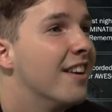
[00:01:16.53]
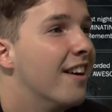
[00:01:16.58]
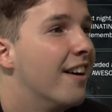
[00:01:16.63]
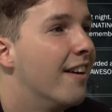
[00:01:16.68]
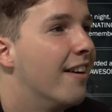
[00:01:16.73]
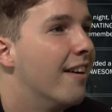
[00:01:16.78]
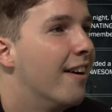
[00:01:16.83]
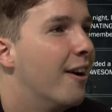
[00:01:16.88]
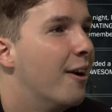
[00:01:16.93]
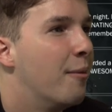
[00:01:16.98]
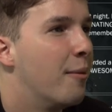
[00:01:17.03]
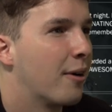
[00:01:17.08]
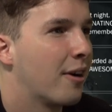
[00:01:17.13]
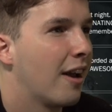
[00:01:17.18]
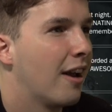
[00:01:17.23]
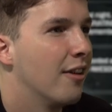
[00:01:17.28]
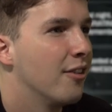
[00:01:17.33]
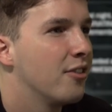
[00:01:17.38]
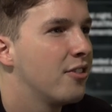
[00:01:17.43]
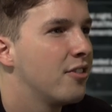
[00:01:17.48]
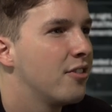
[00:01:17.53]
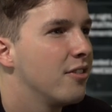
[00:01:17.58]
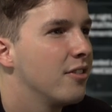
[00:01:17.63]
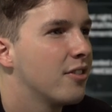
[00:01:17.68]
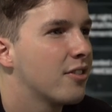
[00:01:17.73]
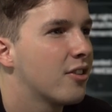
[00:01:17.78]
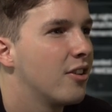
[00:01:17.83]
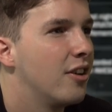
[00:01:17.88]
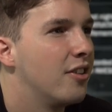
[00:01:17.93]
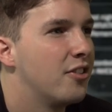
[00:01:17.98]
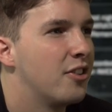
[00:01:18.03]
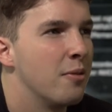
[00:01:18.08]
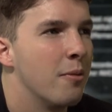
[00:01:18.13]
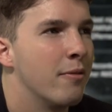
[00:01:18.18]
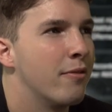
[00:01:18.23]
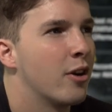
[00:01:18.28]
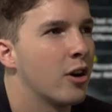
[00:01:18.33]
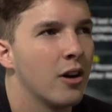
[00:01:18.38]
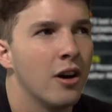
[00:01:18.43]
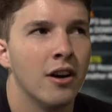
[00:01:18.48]
Okay, let's go ahead
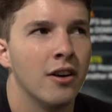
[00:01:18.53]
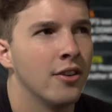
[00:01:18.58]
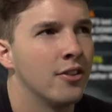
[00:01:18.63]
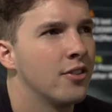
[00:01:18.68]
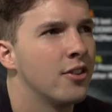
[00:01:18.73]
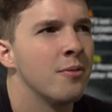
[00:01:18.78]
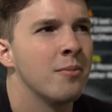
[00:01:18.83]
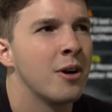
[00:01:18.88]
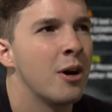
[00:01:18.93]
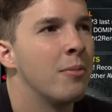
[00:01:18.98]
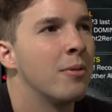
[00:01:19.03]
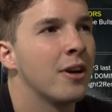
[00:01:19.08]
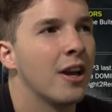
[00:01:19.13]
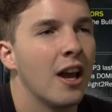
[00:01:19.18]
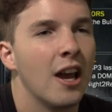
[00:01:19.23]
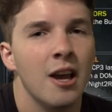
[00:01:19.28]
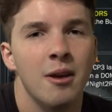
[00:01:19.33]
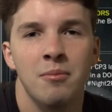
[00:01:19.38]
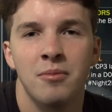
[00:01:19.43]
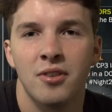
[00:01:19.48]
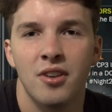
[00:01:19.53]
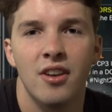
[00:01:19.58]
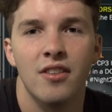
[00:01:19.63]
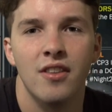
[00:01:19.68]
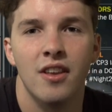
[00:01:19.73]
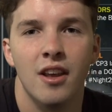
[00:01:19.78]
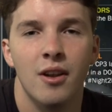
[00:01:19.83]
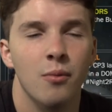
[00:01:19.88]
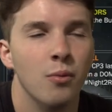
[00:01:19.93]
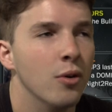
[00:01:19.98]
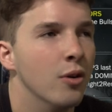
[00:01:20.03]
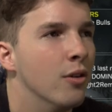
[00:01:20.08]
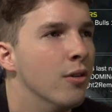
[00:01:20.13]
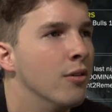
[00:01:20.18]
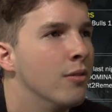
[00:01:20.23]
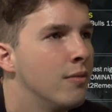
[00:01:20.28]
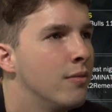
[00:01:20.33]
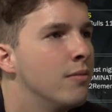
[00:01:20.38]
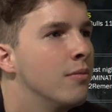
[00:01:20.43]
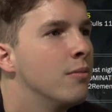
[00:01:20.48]
and sim a couple games, and then
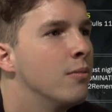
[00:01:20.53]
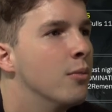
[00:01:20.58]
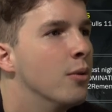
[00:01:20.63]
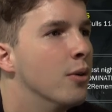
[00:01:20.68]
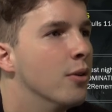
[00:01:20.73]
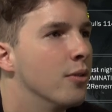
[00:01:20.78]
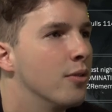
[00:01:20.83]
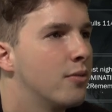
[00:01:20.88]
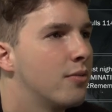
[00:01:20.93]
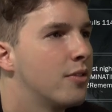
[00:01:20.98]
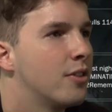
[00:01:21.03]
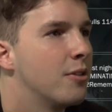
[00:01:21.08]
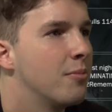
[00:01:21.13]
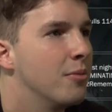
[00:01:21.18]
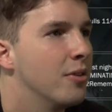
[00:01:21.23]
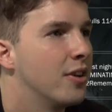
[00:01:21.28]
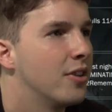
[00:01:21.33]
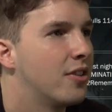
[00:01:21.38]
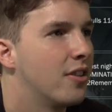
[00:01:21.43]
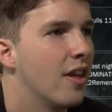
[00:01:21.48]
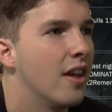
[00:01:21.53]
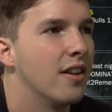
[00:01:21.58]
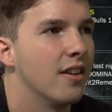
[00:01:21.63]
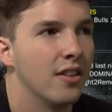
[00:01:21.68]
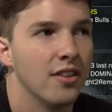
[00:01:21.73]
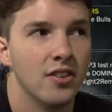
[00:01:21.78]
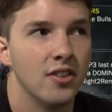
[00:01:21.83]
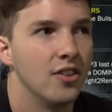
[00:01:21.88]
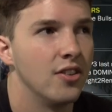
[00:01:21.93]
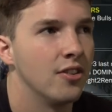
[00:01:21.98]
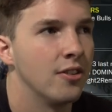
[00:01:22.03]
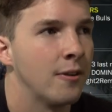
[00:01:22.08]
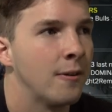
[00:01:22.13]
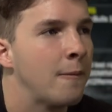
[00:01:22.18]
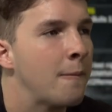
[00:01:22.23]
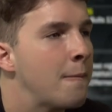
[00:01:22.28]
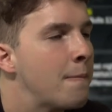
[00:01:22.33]
we'll simulate to the end of the season.